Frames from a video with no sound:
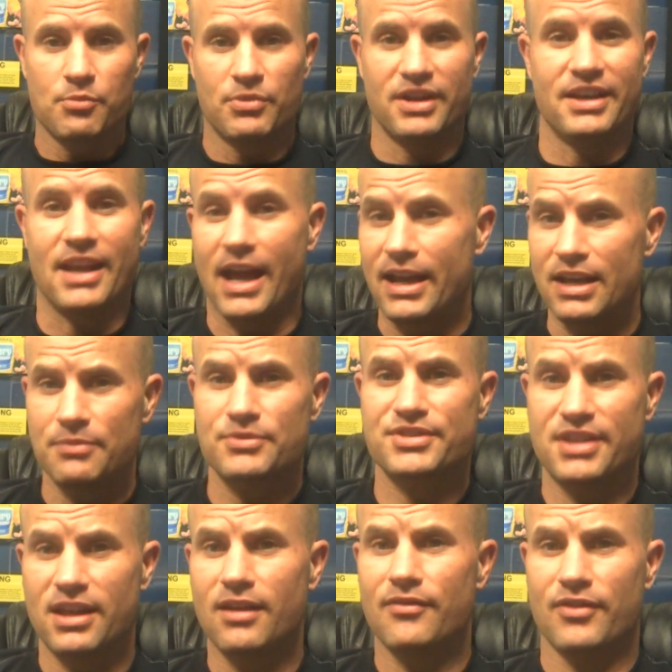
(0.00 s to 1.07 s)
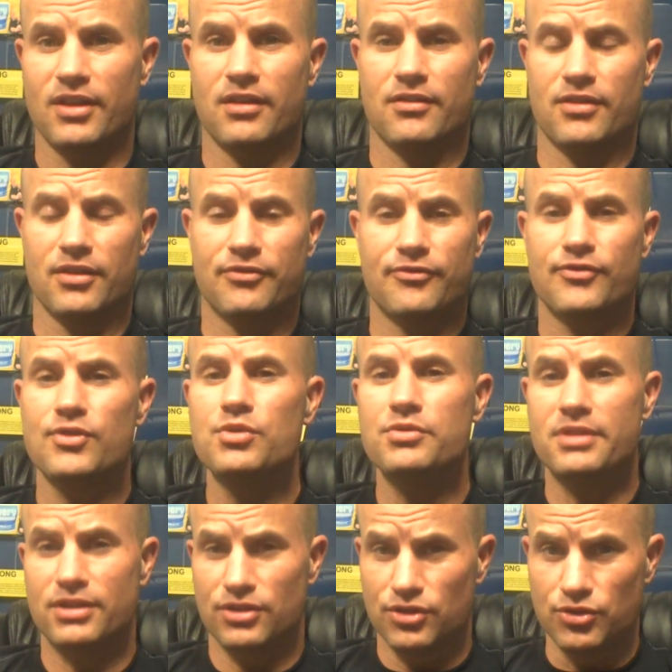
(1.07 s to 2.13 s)
But 90% of the
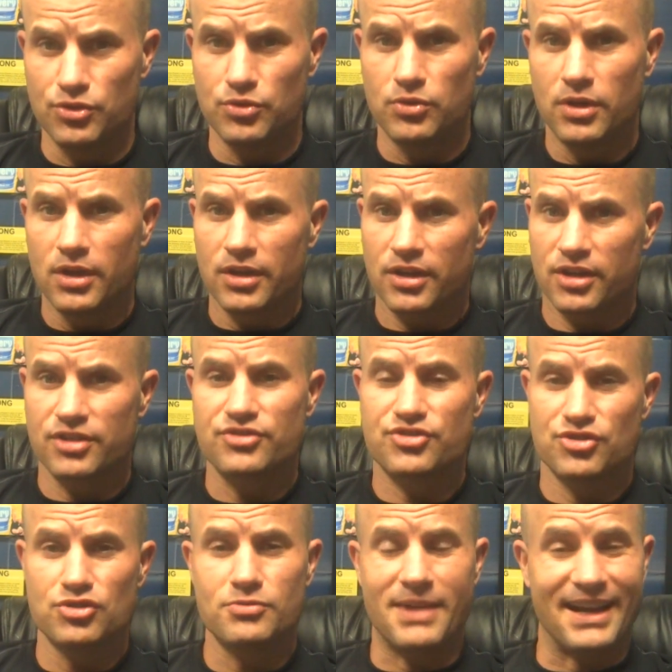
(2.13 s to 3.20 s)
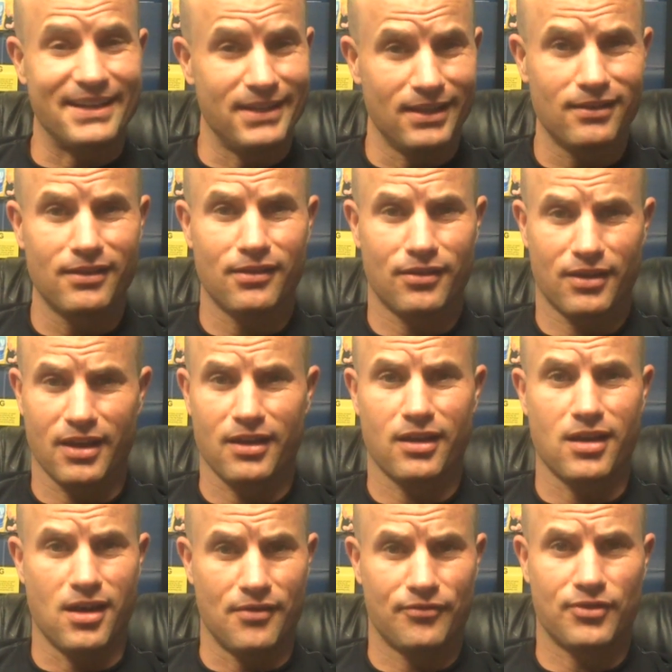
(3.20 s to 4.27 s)
food that you consume ideally are going to
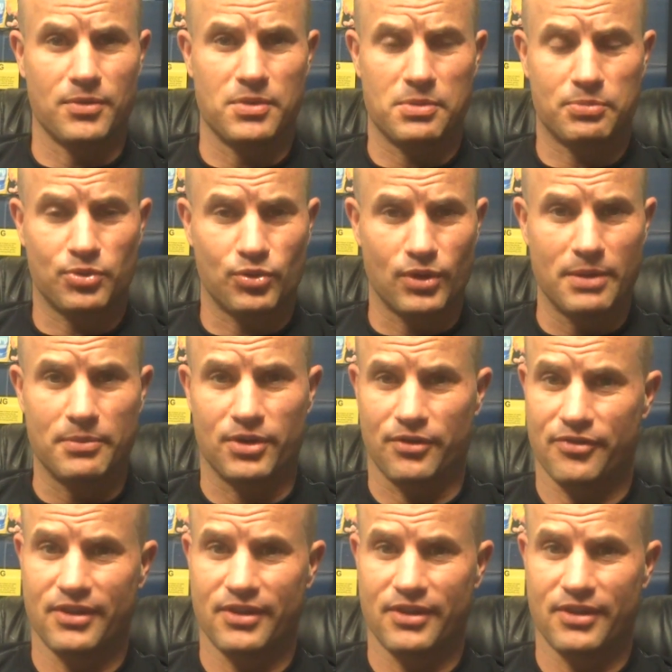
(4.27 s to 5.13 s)
come from the perimeter.